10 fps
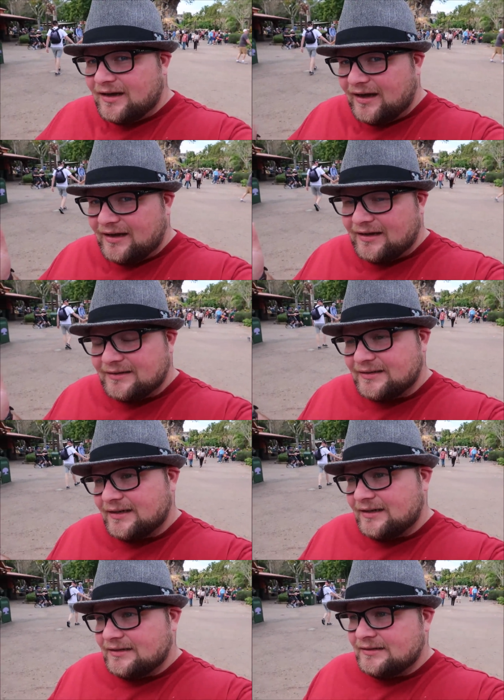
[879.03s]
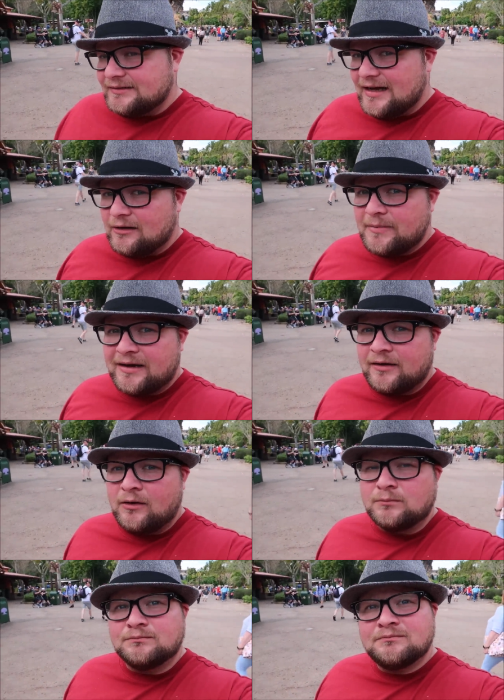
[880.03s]
And uh, now I'm heading
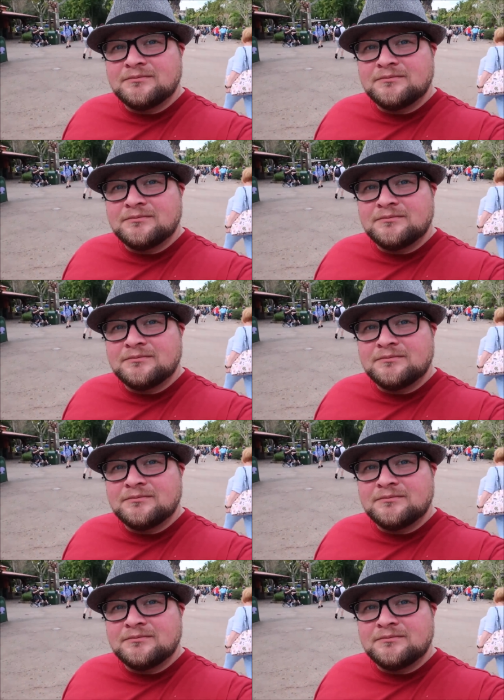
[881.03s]
home.